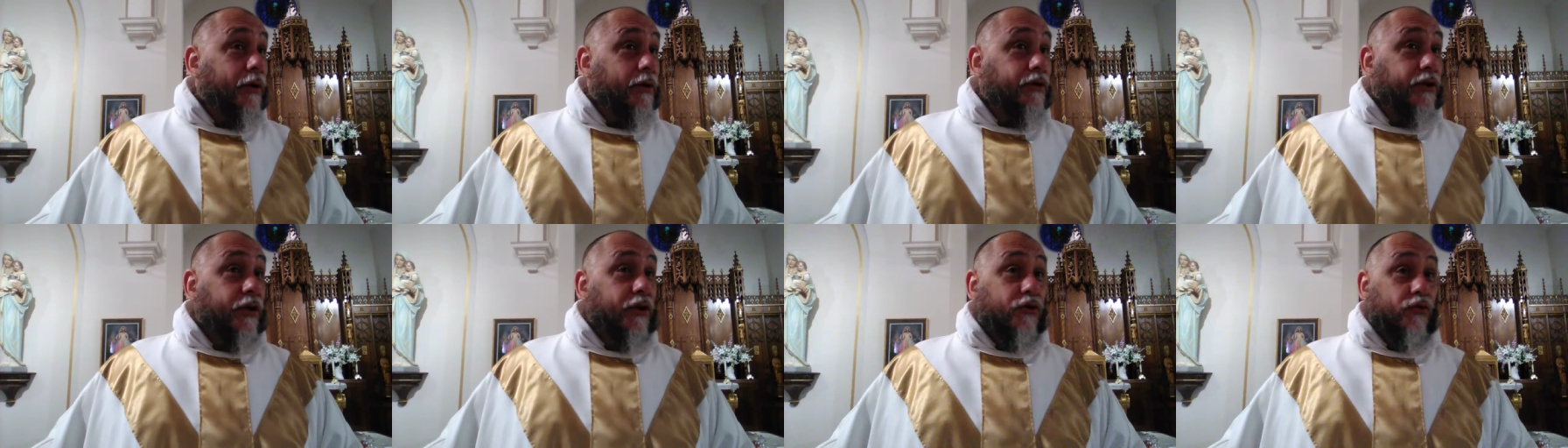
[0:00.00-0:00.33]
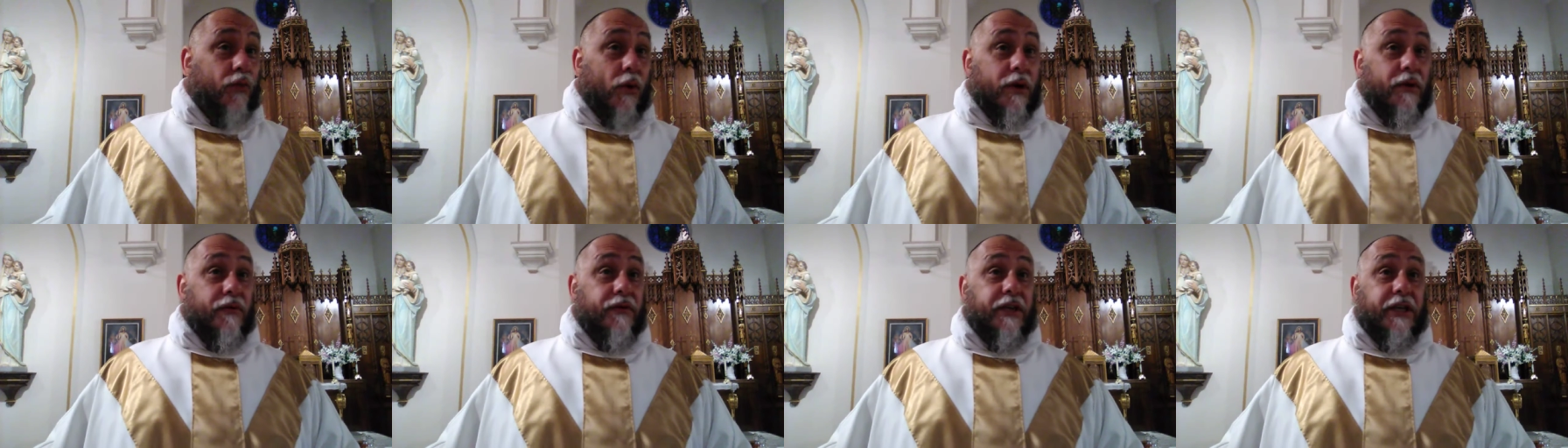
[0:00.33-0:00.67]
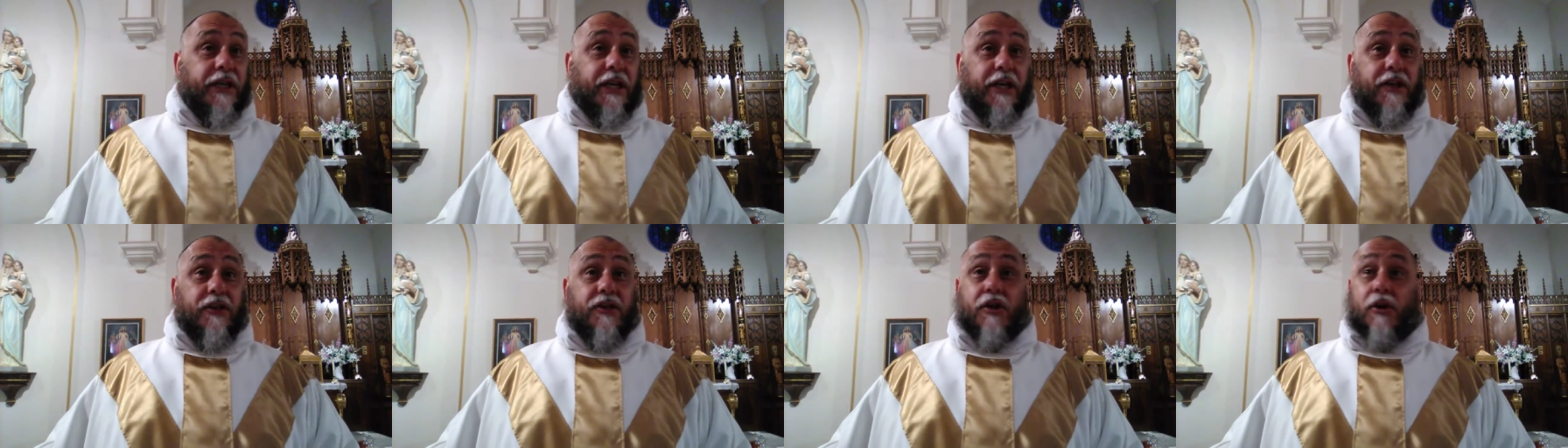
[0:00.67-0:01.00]
She is one of
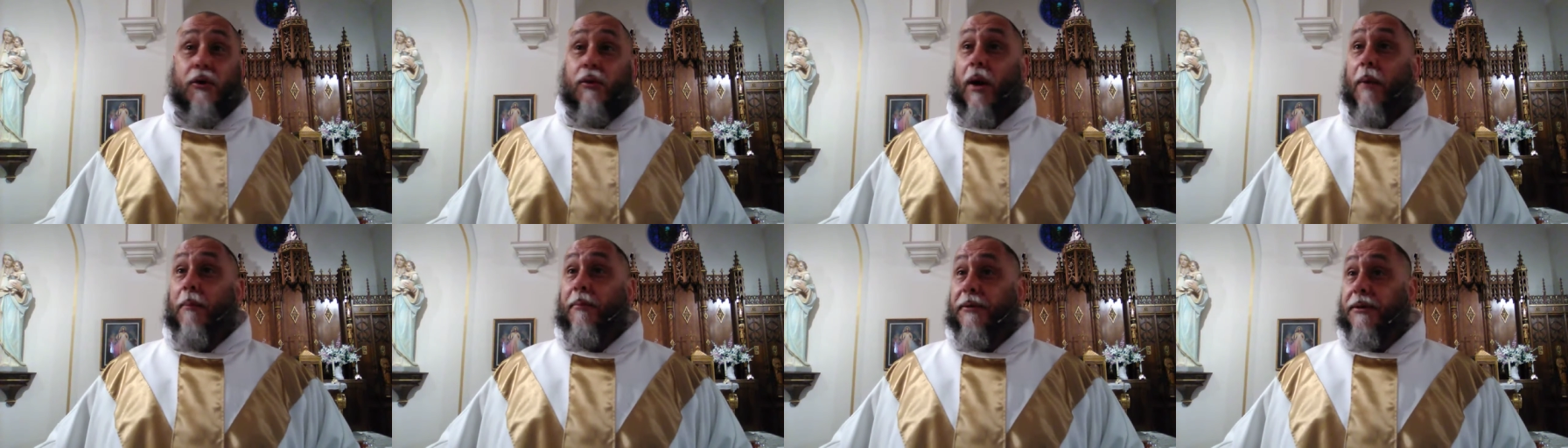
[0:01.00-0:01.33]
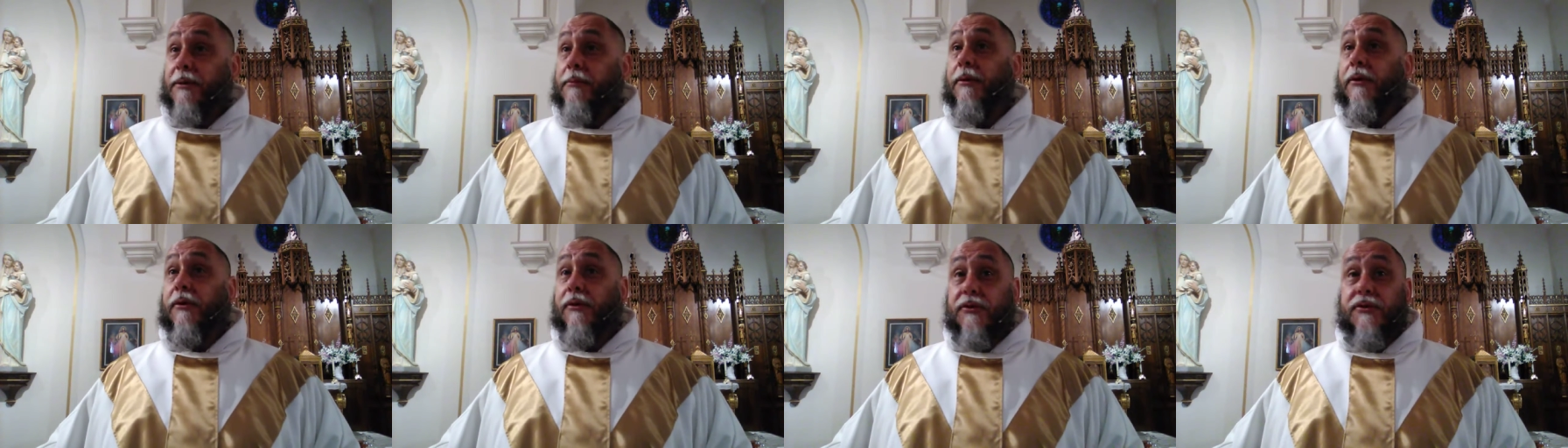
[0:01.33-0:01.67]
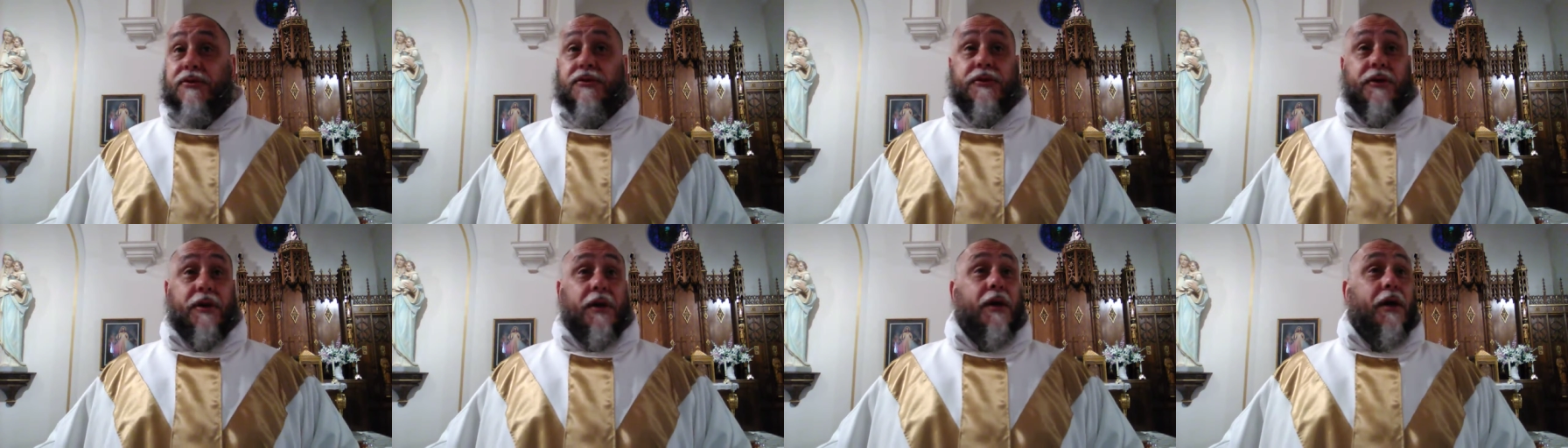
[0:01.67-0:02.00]
the
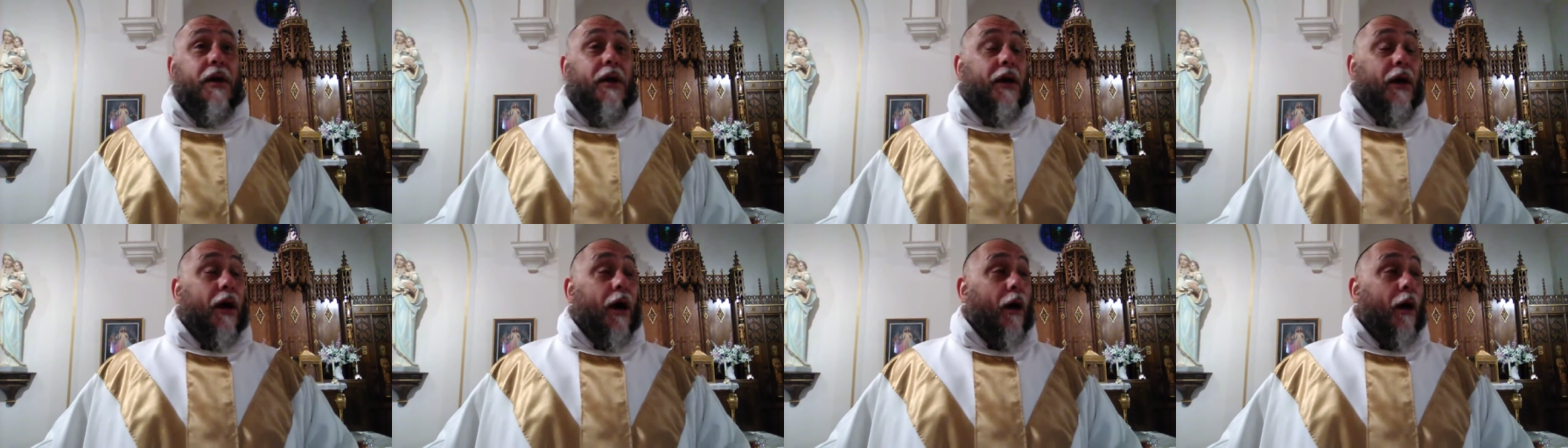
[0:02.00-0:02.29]
incorruptibles,